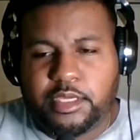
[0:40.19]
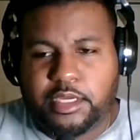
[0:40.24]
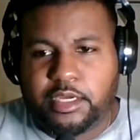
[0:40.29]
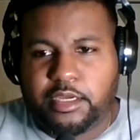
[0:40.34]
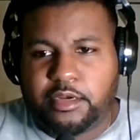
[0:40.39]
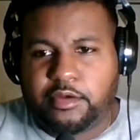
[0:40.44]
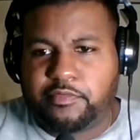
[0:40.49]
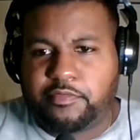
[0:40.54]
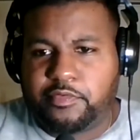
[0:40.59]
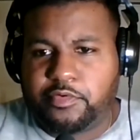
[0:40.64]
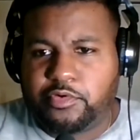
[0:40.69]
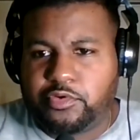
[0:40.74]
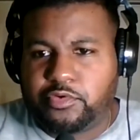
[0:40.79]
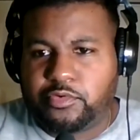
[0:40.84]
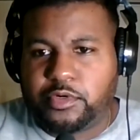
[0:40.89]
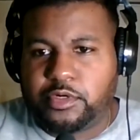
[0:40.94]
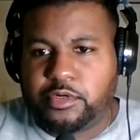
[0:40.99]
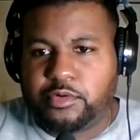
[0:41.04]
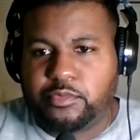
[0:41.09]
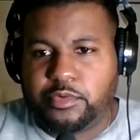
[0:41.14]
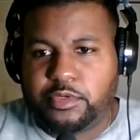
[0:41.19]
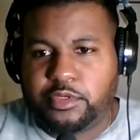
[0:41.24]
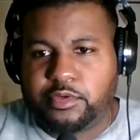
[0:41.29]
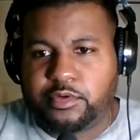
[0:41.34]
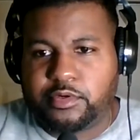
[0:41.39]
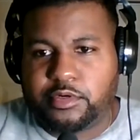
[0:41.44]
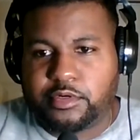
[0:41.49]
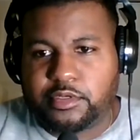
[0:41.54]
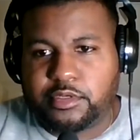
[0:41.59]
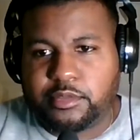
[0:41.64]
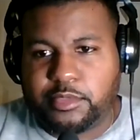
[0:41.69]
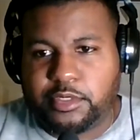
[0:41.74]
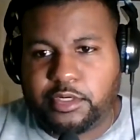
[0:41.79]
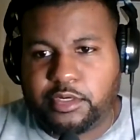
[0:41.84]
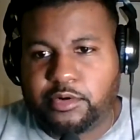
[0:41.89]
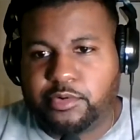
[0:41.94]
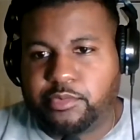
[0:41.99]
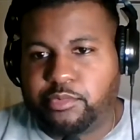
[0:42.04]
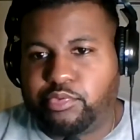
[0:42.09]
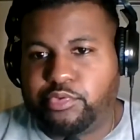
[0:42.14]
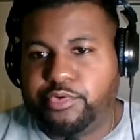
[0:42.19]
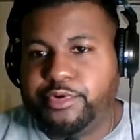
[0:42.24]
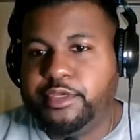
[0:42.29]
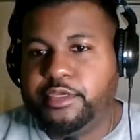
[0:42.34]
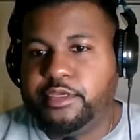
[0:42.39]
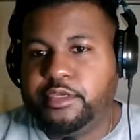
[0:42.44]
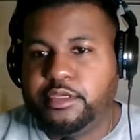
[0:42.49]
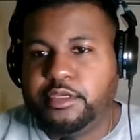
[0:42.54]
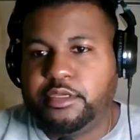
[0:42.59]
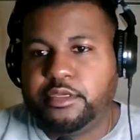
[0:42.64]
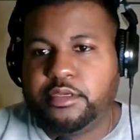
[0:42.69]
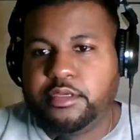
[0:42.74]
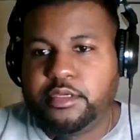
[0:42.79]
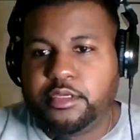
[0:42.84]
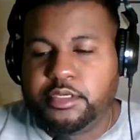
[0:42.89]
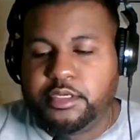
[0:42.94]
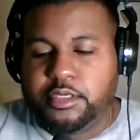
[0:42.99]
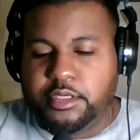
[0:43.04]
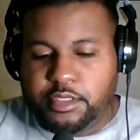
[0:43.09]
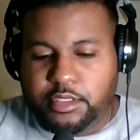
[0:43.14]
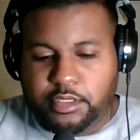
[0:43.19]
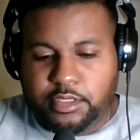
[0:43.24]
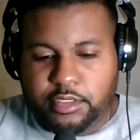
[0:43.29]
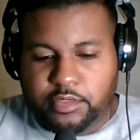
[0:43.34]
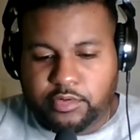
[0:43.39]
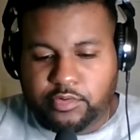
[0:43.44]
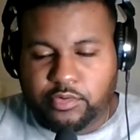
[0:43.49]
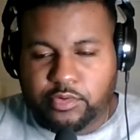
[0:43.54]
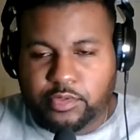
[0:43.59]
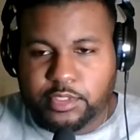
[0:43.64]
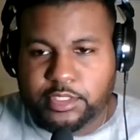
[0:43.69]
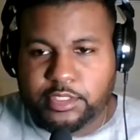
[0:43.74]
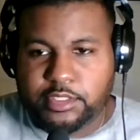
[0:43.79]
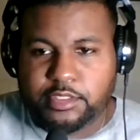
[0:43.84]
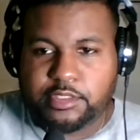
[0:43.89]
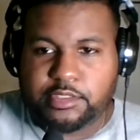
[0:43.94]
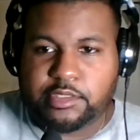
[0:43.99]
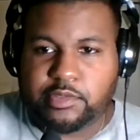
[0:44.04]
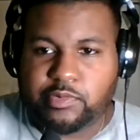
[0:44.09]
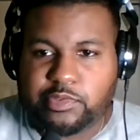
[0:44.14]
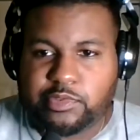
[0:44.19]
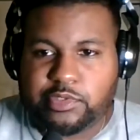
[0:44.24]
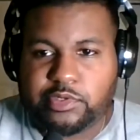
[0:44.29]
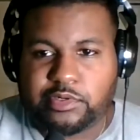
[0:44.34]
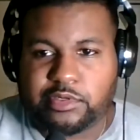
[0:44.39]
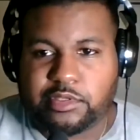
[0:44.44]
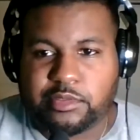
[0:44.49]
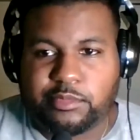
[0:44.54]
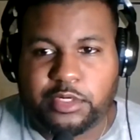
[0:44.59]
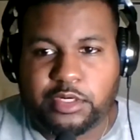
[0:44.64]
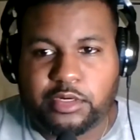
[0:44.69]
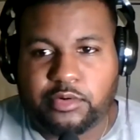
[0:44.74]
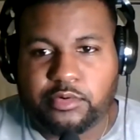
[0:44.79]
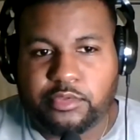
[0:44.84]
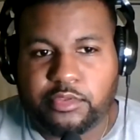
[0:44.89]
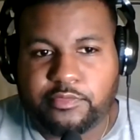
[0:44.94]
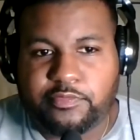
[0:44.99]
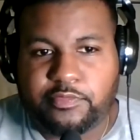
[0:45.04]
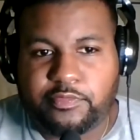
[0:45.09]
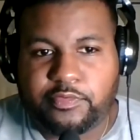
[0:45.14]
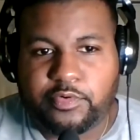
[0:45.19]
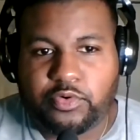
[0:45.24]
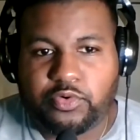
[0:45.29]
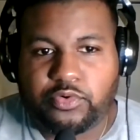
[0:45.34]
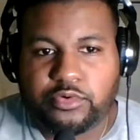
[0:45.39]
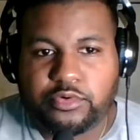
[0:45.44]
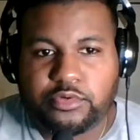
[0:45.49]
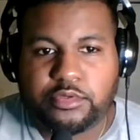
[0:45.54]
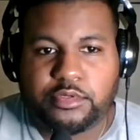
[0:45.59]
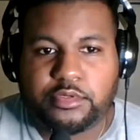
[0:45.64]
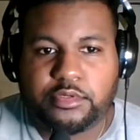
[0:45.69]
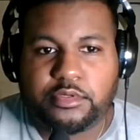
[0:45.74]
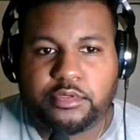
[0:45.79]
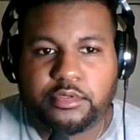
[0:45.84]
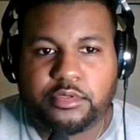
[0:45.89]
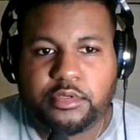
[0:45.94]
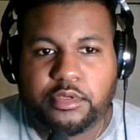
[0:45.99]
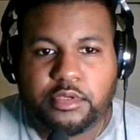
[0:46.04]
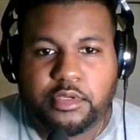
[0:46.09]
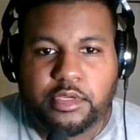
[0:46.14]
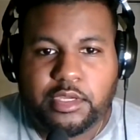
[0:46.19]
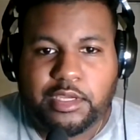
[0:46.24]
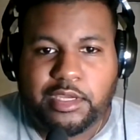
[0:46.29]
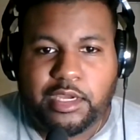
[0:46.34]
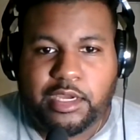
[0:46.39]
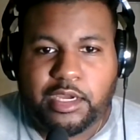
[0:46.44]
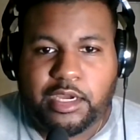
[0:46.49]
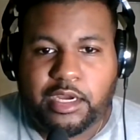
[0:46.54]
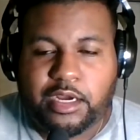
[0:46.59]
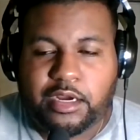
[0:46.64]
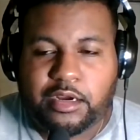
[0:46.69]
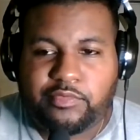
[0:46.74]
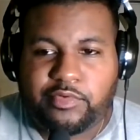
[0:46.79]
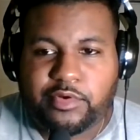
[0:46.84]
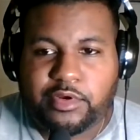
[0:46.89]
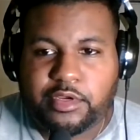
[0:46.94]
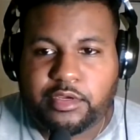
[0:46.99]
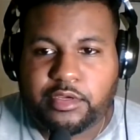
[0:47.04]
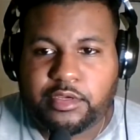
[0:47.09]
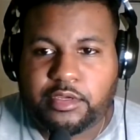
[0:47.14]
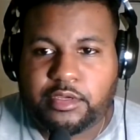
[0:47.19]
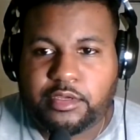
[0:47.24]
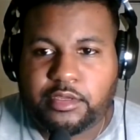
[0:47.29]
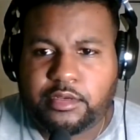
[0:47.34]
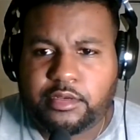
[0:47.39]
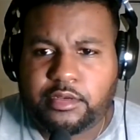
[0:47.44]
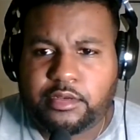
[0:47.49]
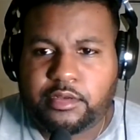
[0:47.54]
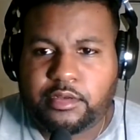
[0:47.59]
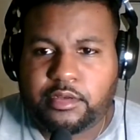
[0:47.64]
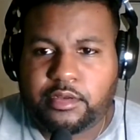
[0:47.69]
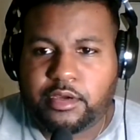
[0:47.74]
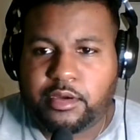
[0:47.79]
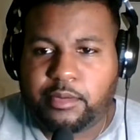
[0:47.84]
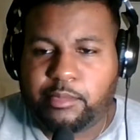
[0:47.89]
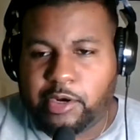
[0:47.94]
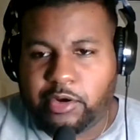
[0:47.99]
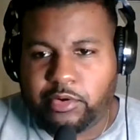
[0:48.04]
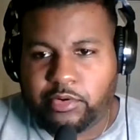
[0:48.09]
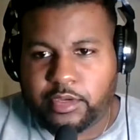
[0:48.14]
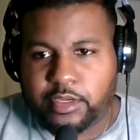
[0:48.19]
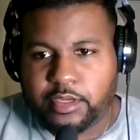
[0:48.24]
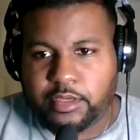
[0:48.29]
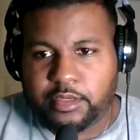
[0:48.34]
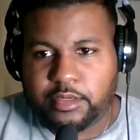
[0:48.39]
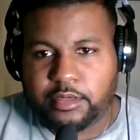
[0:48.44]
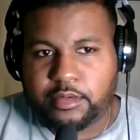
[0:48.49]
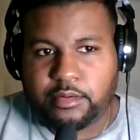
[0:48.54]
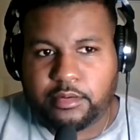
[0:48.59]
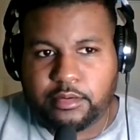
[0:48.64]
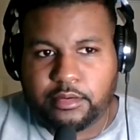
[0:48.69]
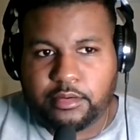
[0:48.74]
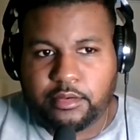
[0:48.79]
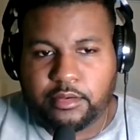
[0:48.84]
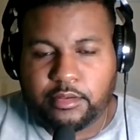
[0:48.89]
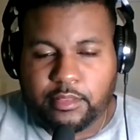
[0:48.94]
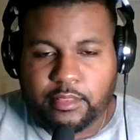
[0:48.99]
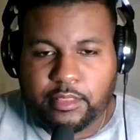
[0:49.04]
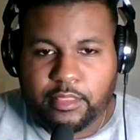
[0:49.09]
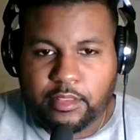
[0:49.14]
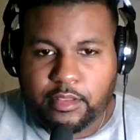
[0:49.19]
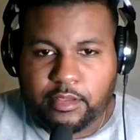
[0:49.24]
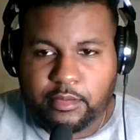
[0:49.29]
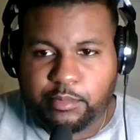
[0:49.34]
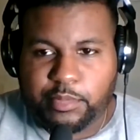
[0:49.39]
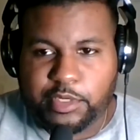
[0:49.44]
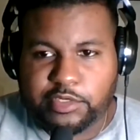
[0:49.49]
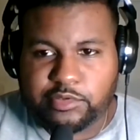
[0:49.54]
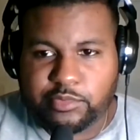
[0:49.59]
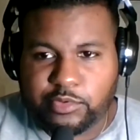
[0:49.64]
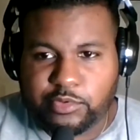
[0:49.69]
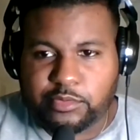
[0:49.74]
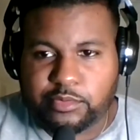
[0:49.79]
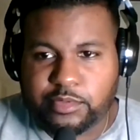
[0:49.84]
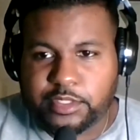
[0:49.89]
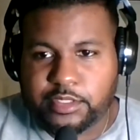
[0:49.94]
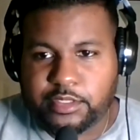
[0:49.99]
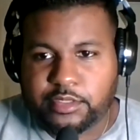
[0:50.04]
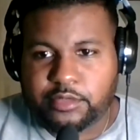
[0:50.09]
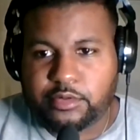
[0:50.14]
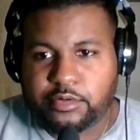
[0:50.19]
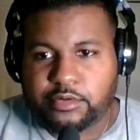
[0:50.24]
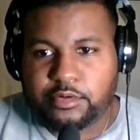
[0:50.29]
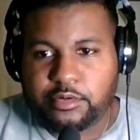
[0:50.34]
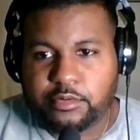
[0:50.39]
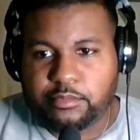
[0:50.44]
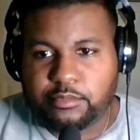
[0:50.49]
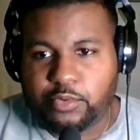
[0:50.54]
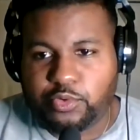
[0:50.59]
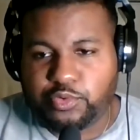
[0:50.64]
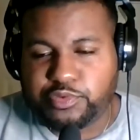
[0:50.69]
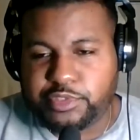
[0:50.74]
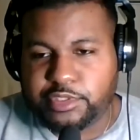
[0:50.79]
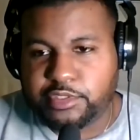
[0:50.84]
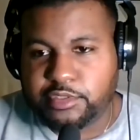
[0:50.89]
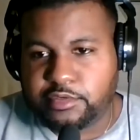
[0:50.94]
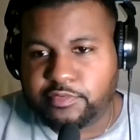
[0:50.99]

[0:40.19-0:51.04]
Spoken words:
And the first one we talked about pre Negro Leagues, and we talked about the first African American baseball player, Moses